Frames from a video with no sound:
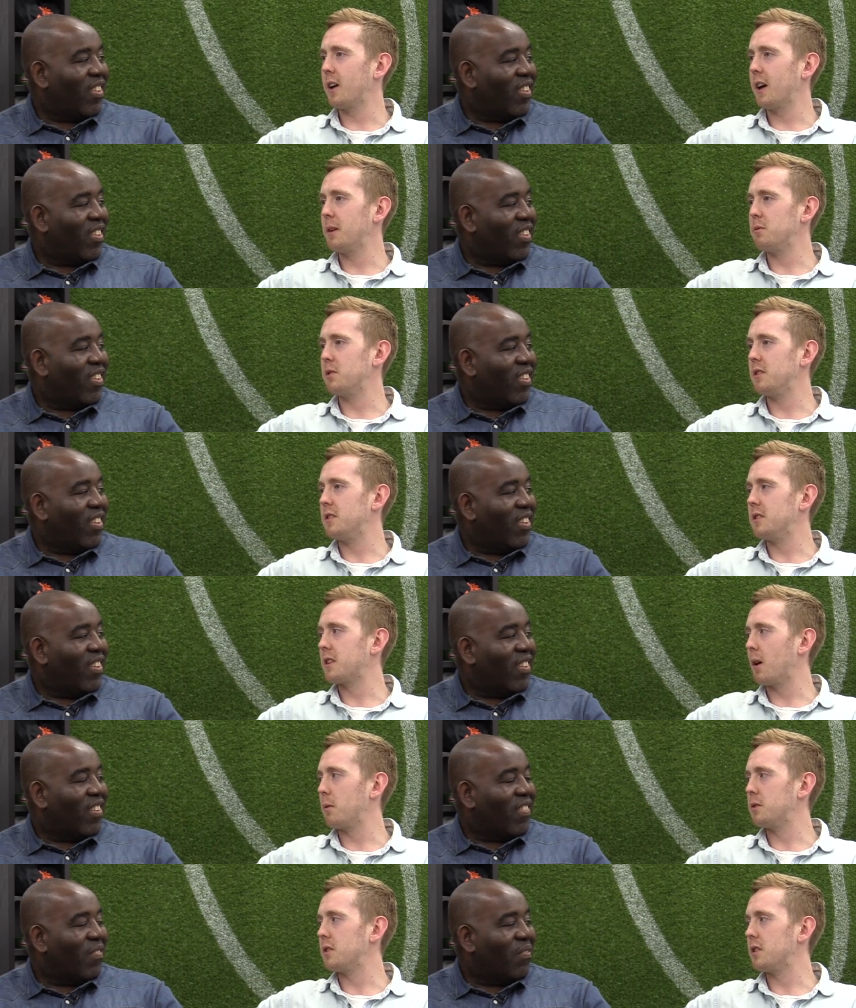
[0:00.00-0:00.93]
Speaker 1: games since
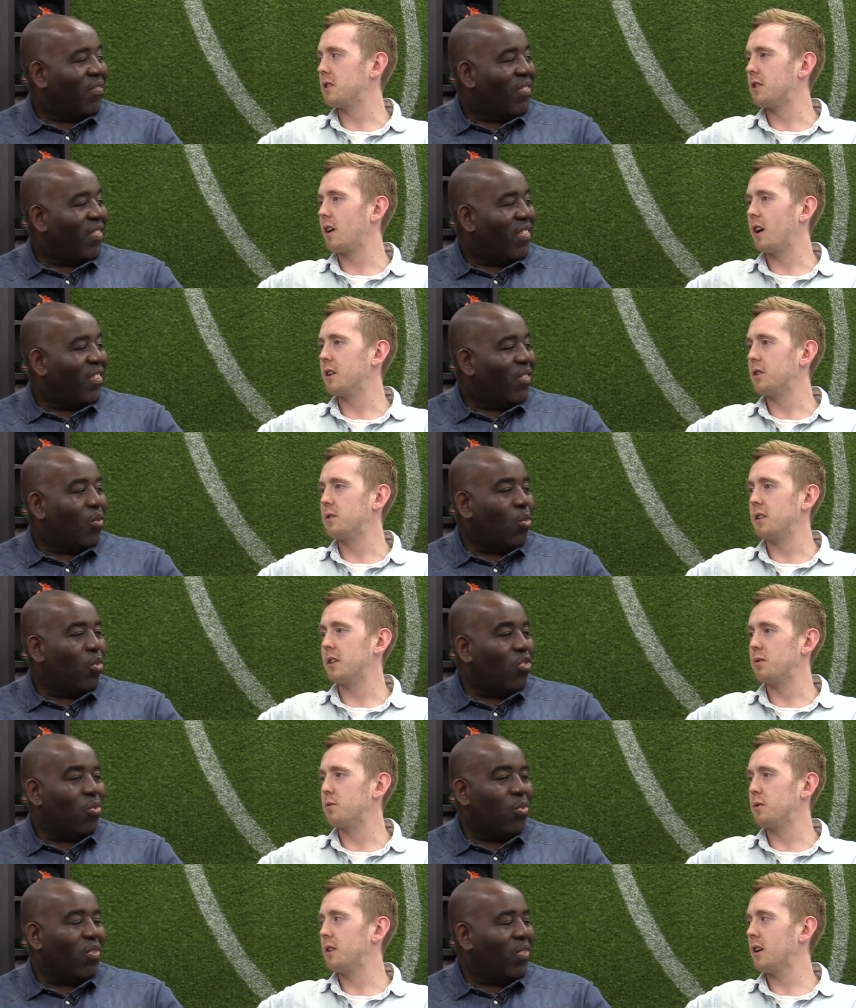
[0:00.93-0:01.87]
he's come into the side. It's,
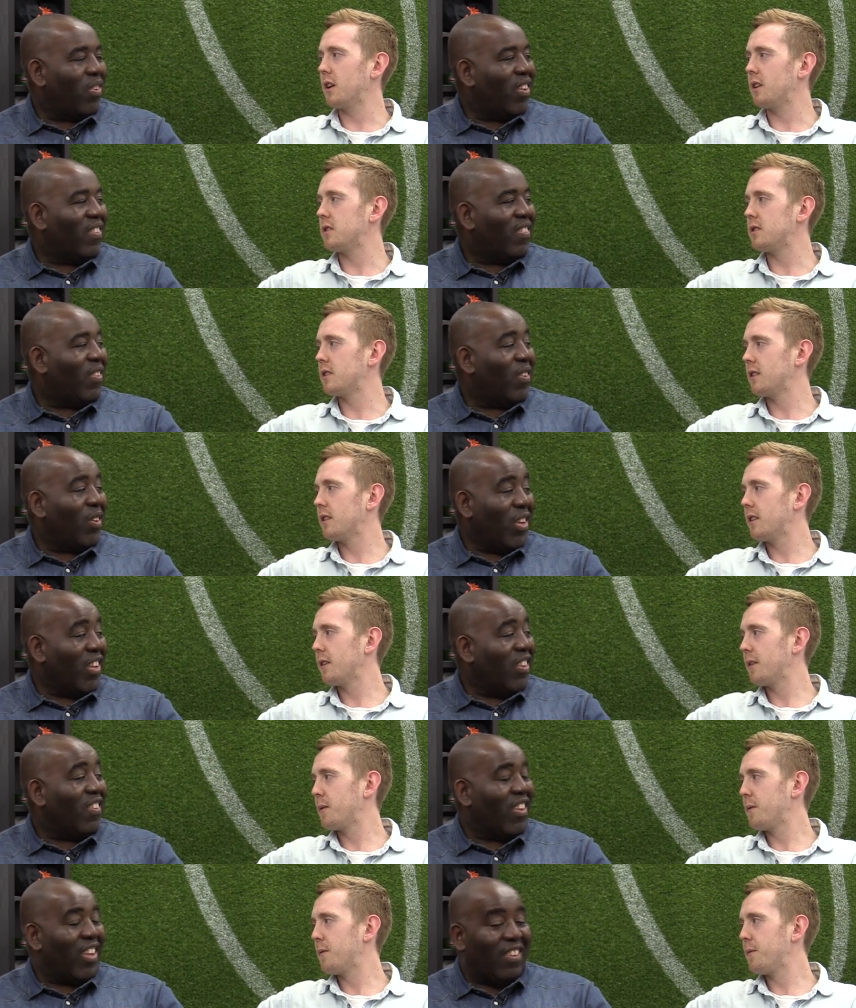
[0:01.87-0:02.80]
so it's ridiculous.
Speaker 2: The,
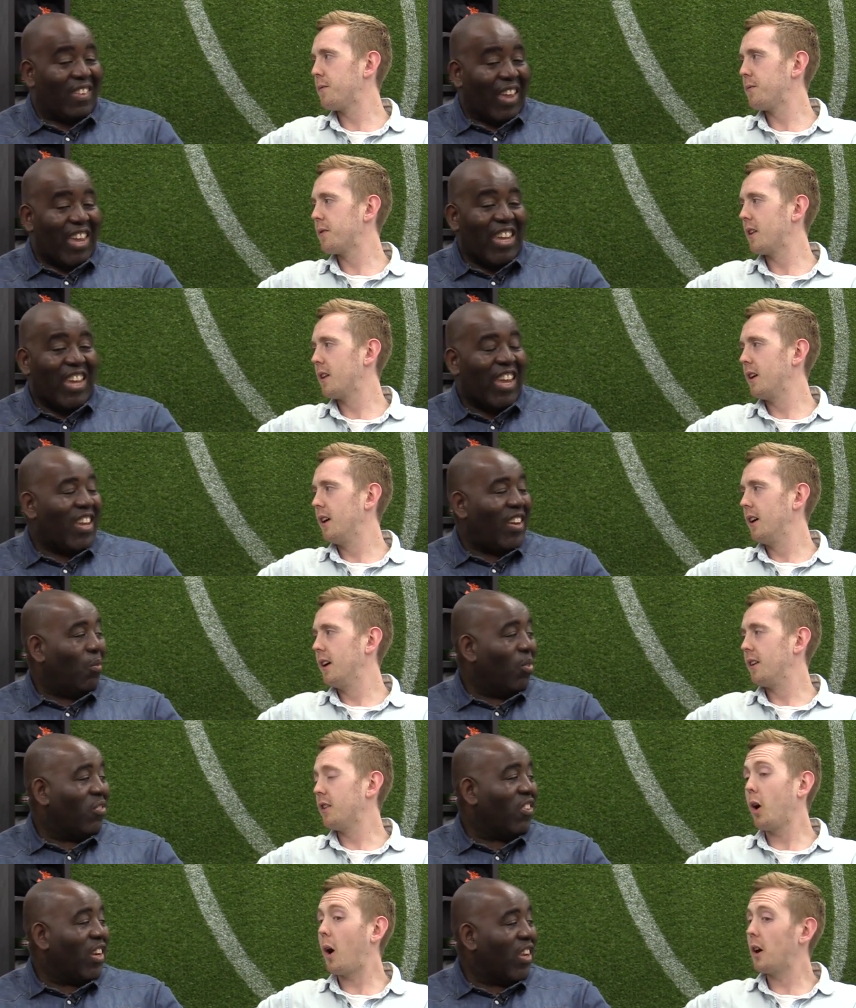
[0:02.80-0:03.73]
he's, he's
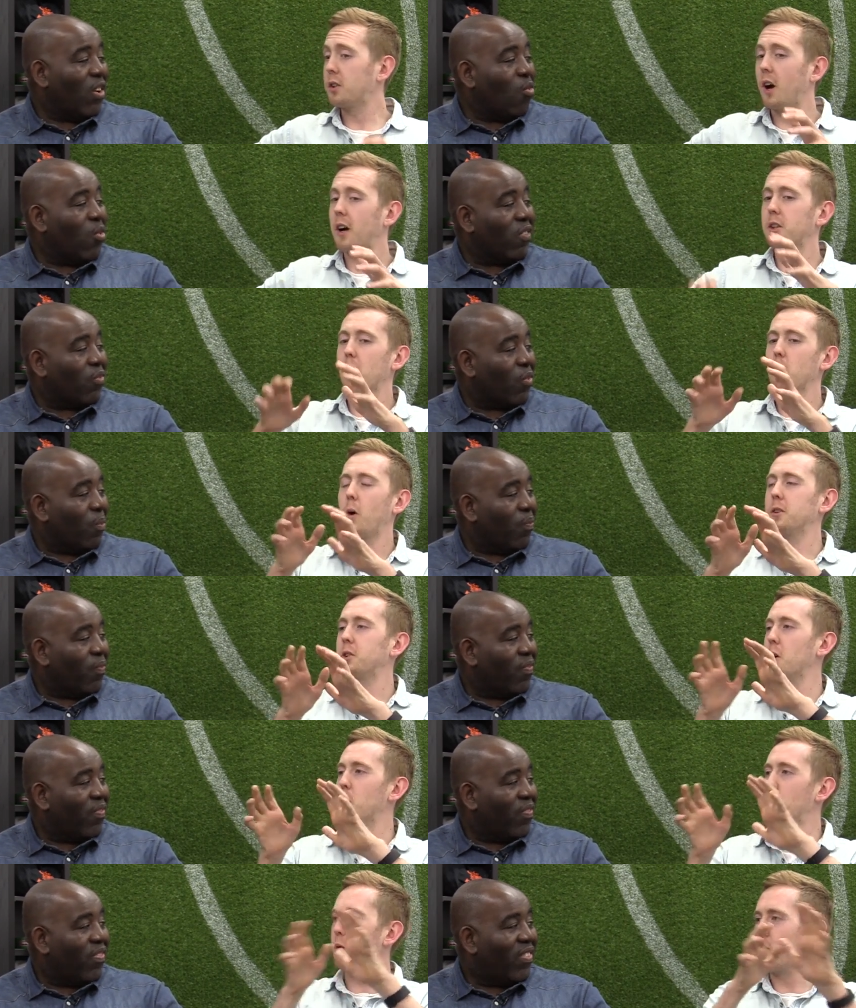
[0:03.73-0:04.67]
18. What's no, I, d- I don't. I
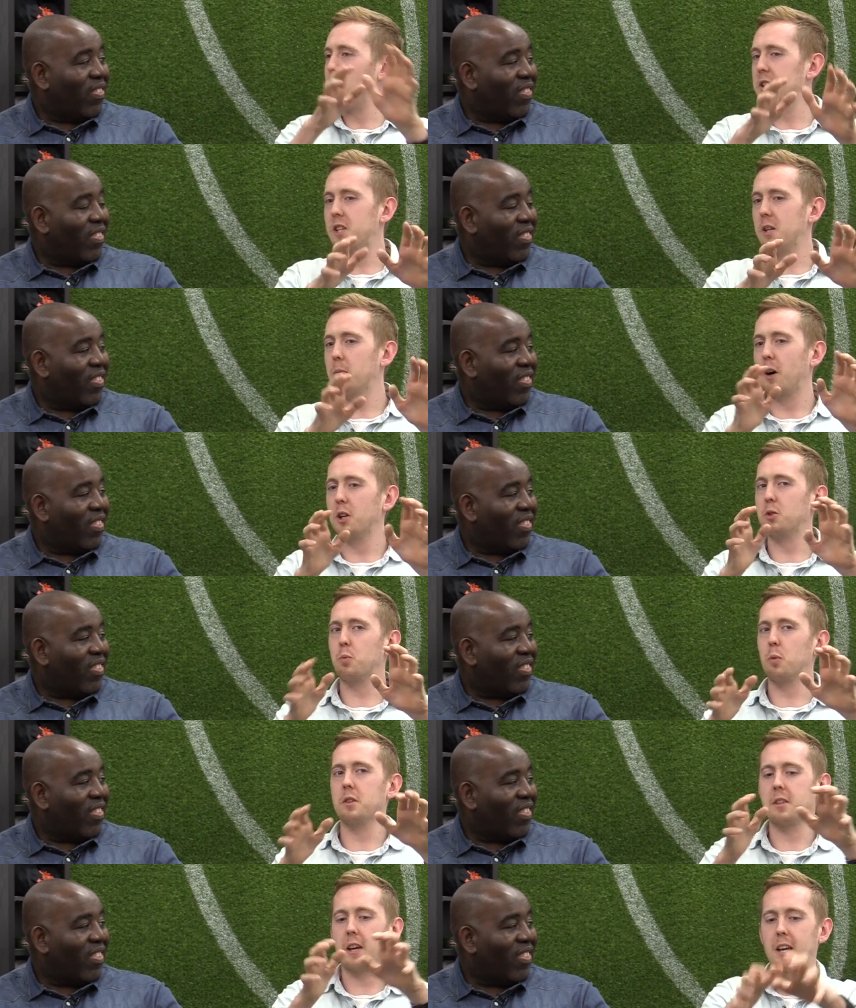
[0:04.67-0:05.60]
Speaker 1: don't want to rest him. I
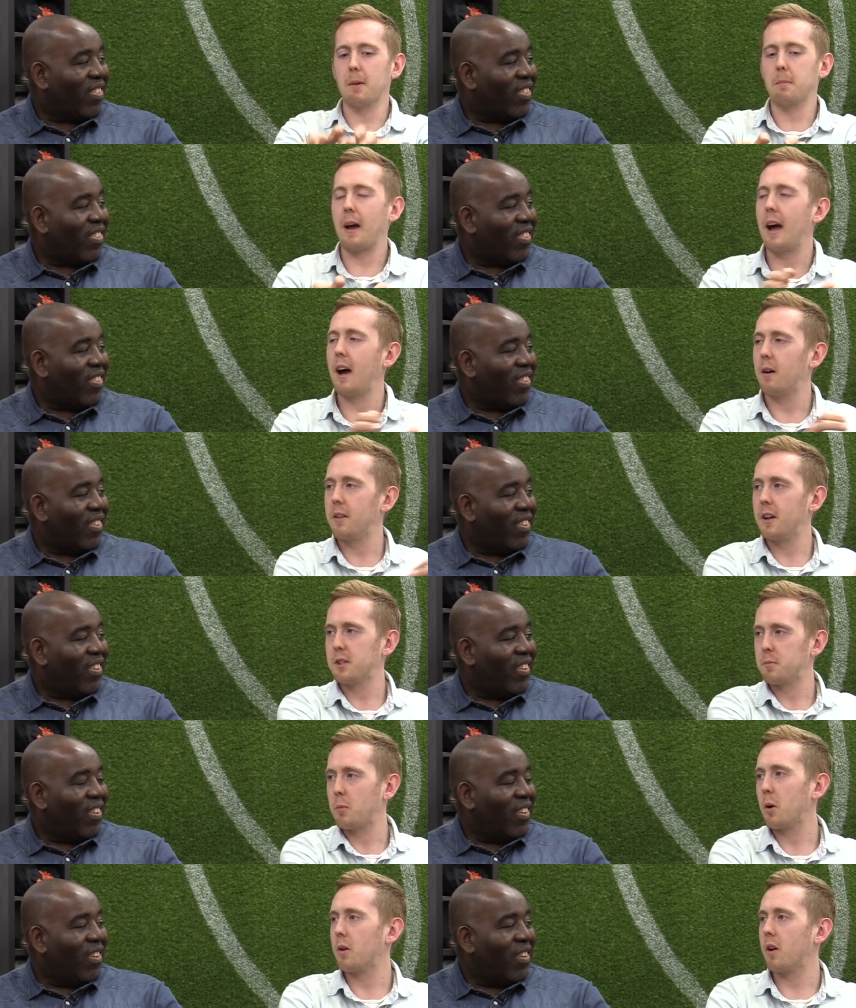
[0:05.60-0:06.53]
just want to take him out of
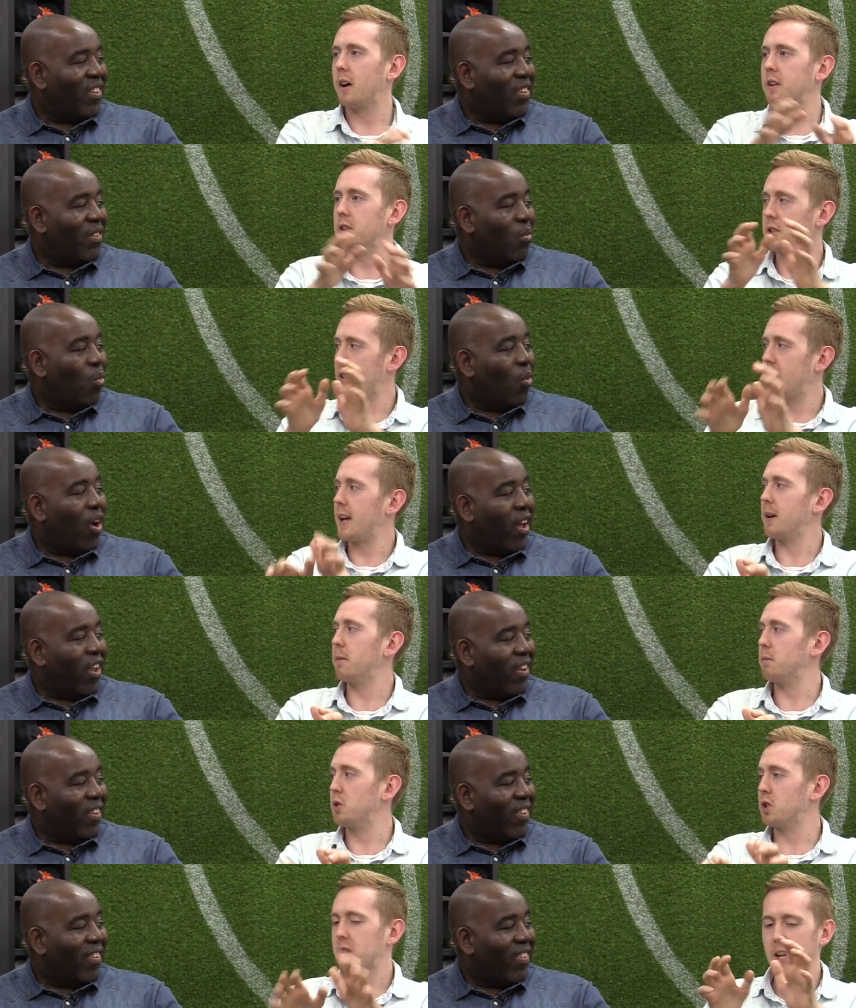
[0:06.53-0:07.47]
that spotlight and just Why?
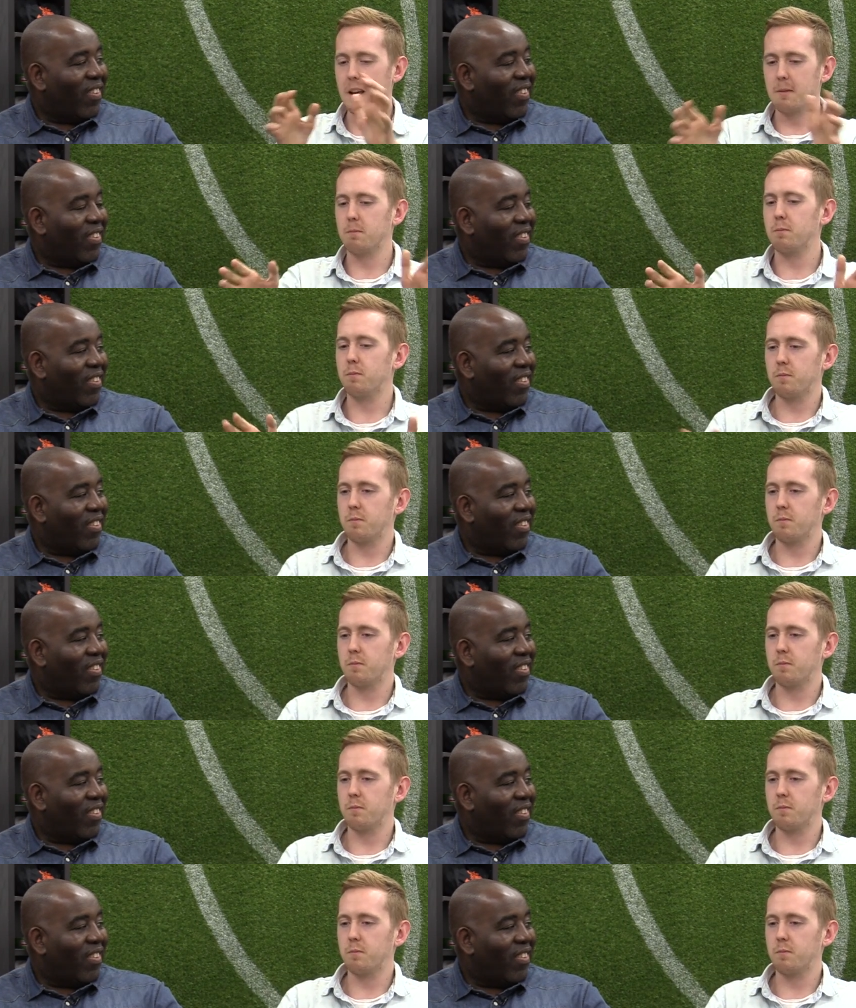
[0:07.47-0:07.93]
let him. Just let him